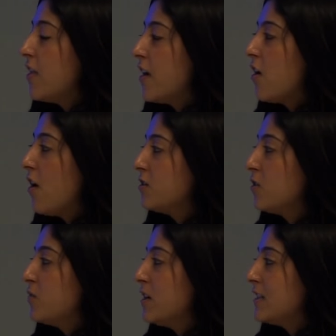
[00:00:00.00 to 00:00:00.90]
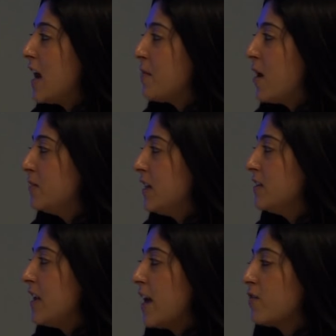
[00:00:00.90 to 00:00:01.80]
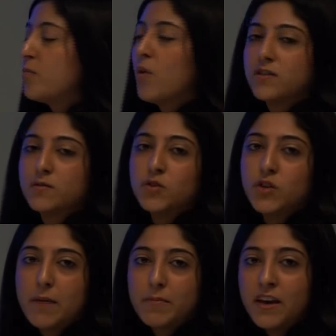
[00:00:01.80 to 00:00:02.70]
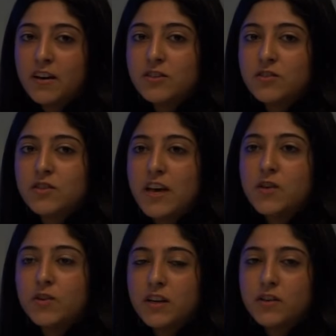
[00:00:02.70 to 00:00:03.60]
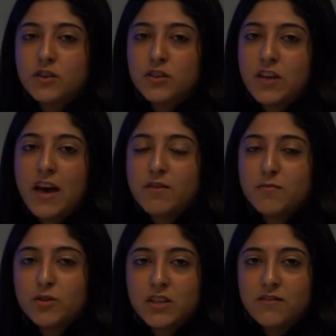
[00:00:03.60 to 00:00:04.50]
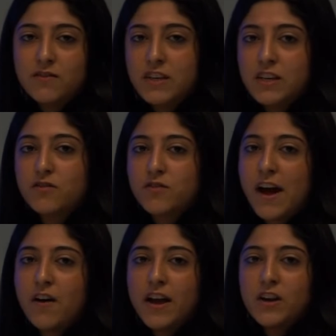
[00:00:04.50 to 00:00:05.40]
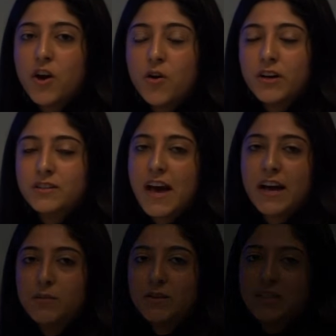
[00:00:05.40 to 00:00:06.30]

There are also real-time updates and reports from strap hangers so that you can just have the most convenient route and know exactly